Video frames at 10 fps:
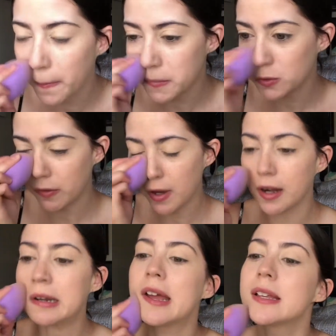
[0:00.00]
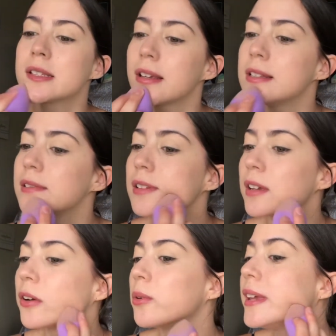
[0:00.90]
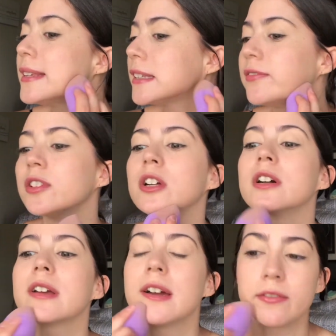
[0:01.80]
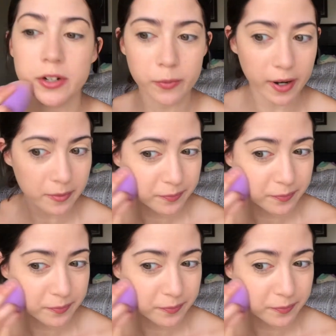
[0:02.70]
So we've got a nice cohesive look everywhere.